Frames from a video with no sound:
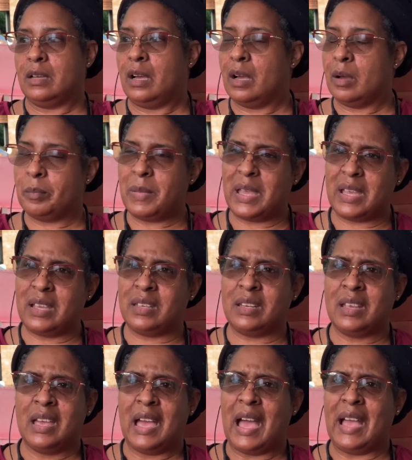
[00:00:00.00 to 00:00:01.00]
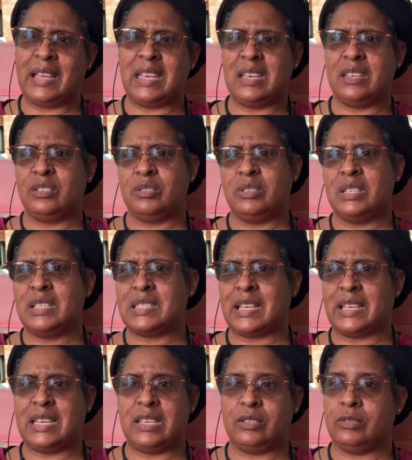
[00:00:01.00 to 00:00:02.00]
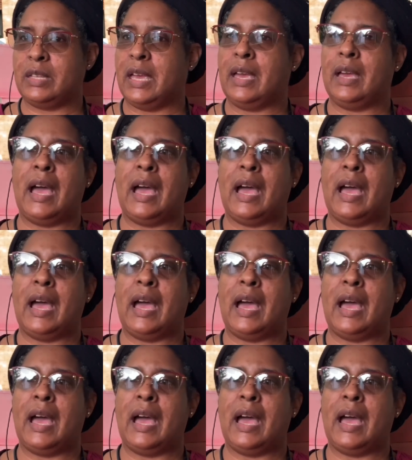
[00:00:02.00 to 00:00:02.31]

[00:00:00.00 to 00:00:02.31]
oh man, I can't do this, I can't do that.